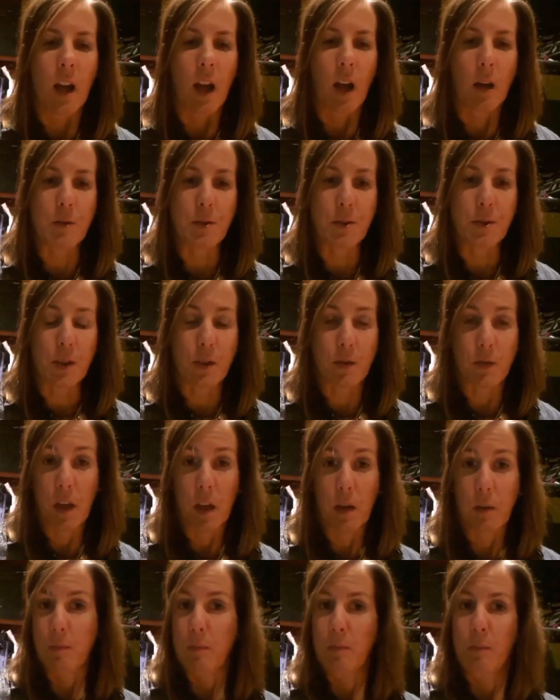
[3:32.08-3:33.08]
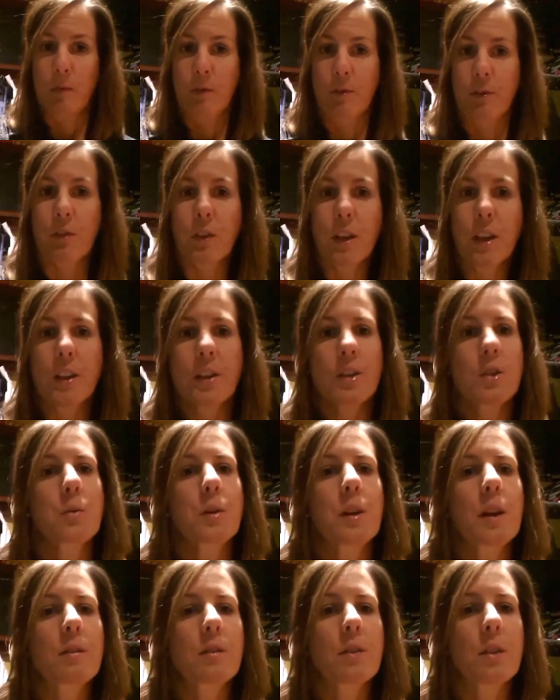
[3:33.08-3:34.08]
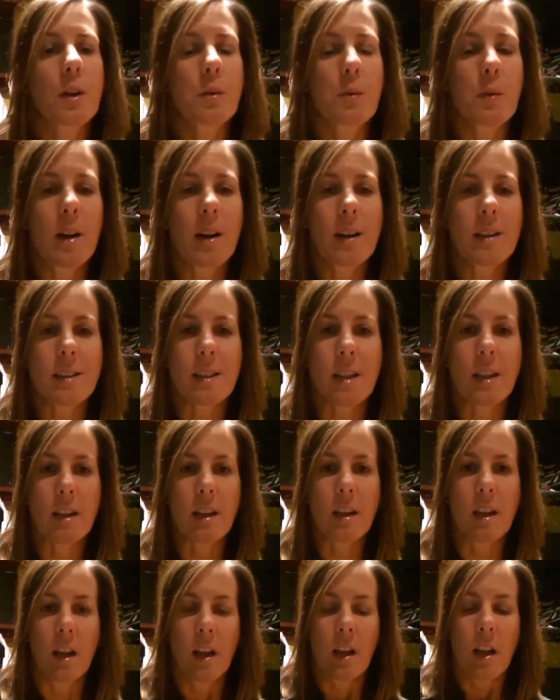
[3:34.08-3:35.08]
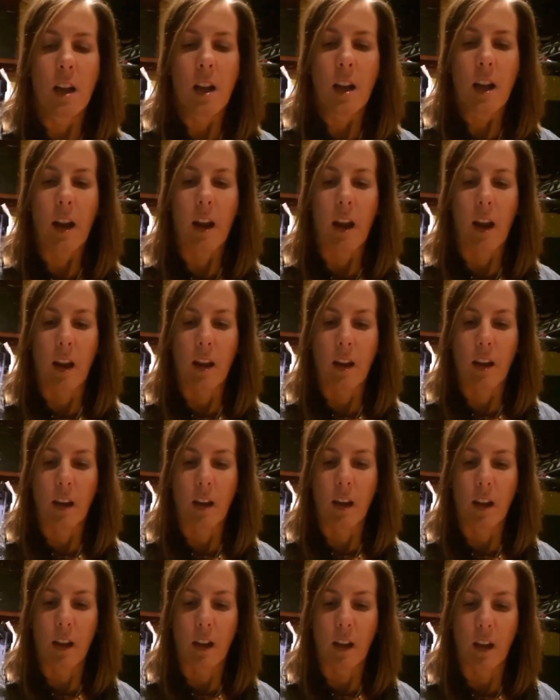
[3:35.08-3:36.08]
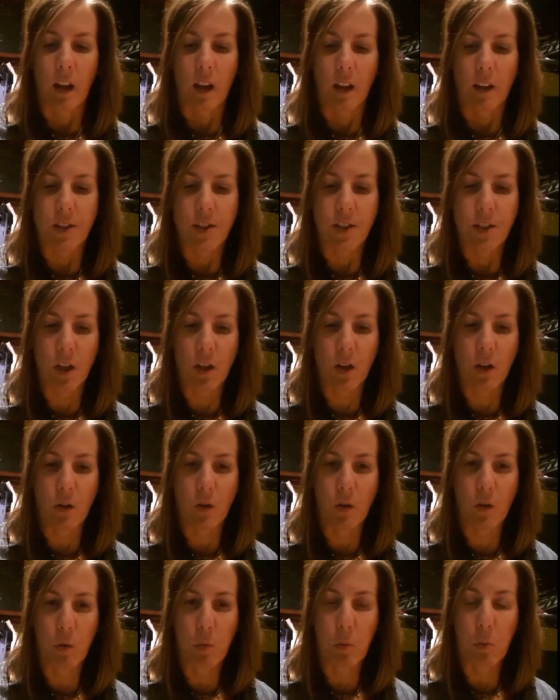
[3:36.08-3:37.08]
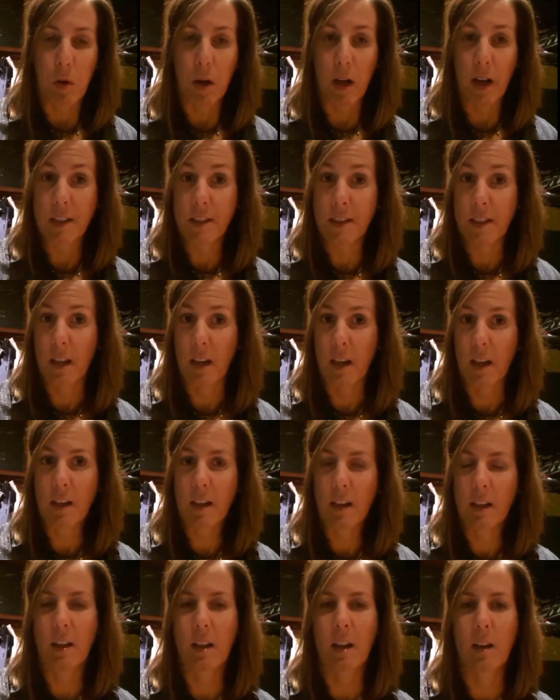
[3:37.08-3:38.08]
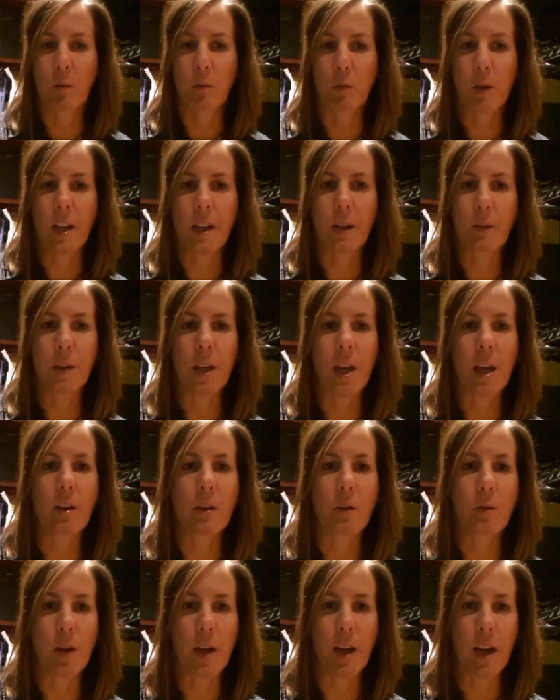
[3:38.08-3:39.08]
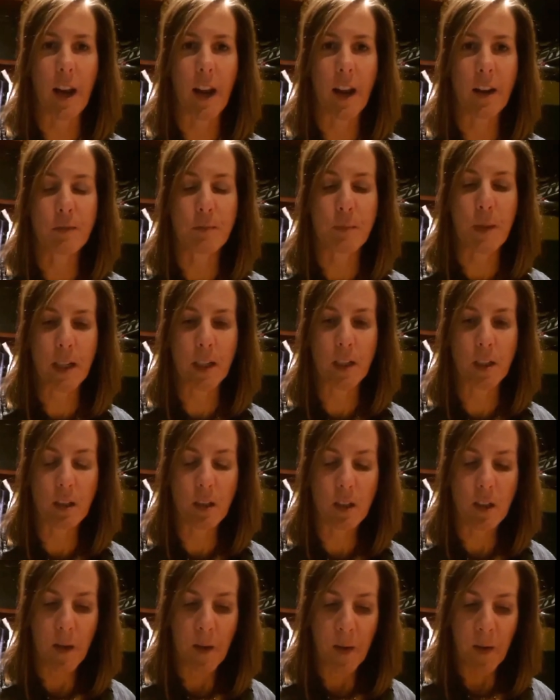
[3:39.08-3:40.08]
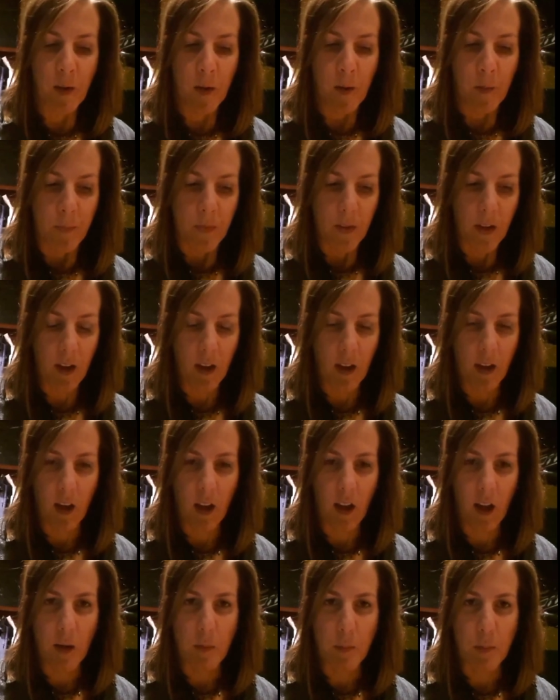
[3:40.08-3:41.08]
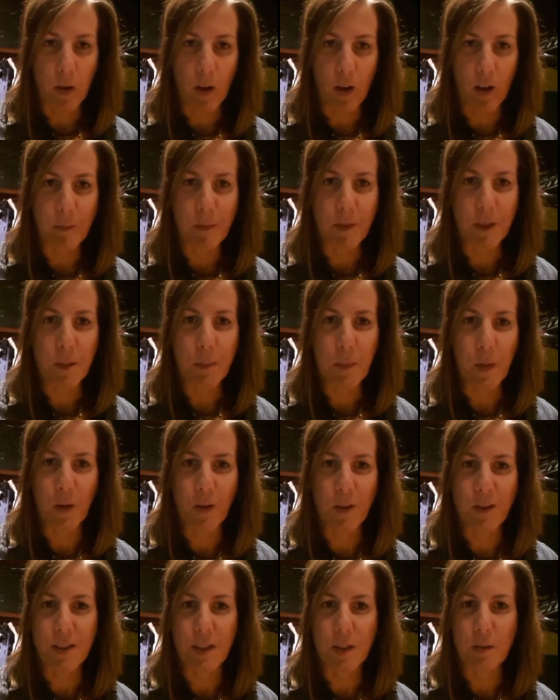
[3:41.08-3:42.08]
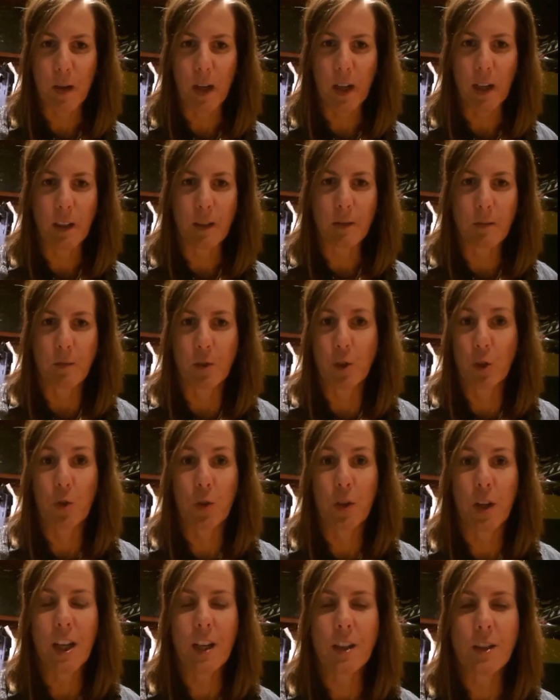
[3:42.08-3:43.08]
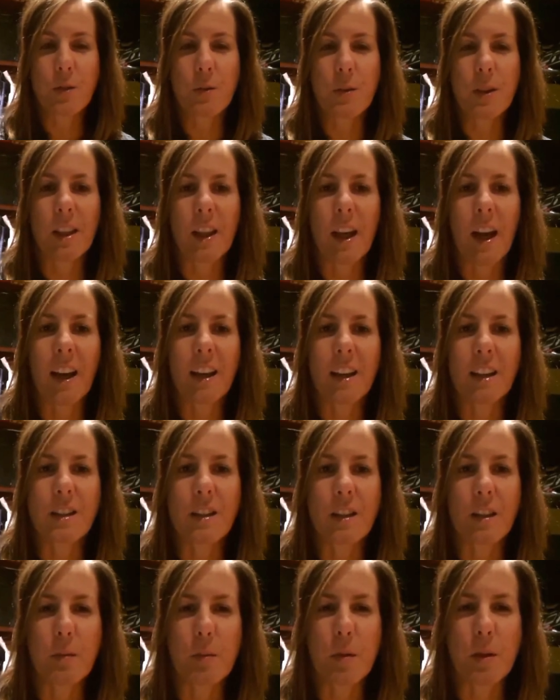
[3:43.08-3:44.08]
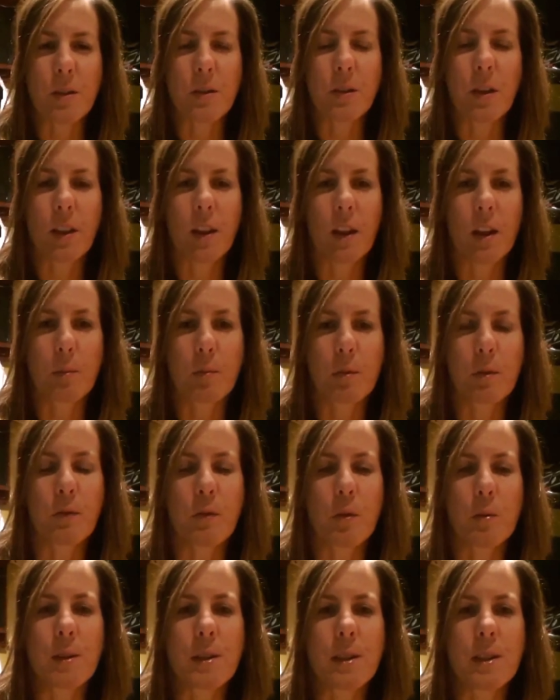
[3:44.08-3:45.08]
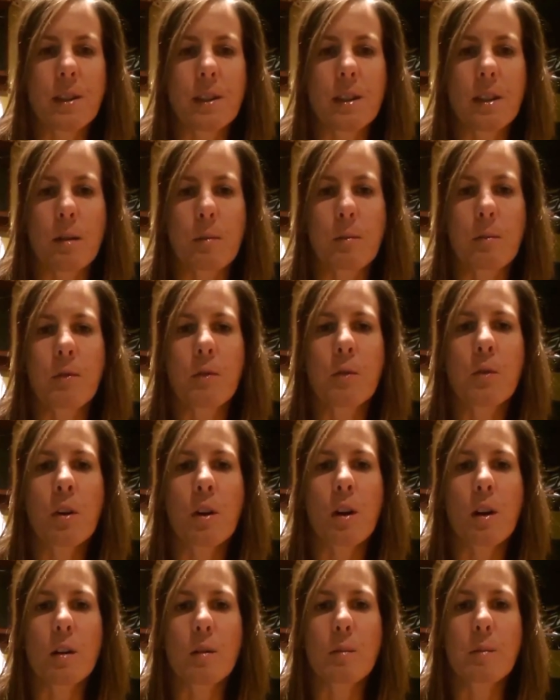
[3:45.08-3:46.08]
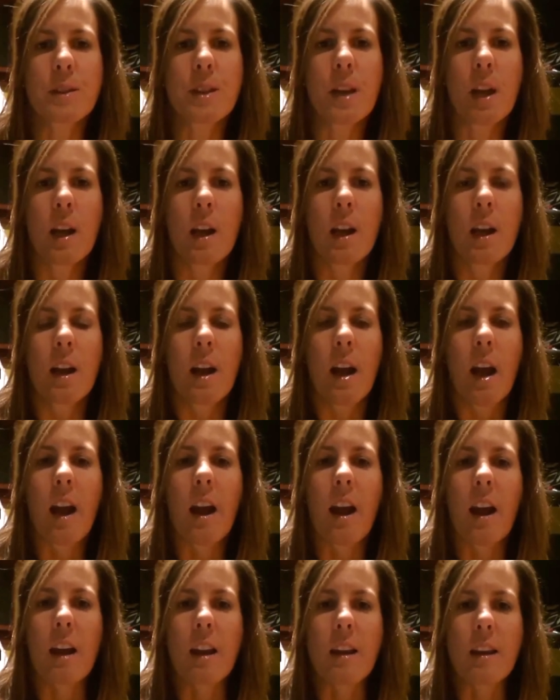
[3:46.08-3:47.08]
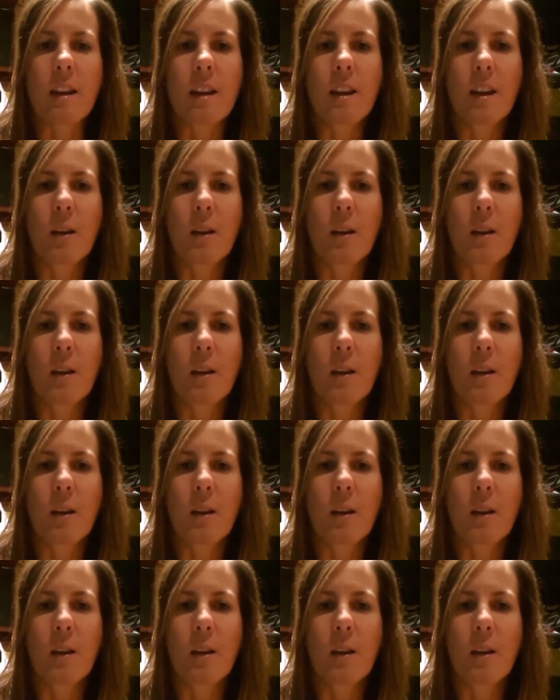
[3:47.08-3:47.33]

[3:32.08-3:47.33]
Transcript: sort of like free to do whatever I wanted. And so I did. I ran went out and ran a half mile. And I promptly posted my joy at doing that in the Pursued Athletic Performance team forums, and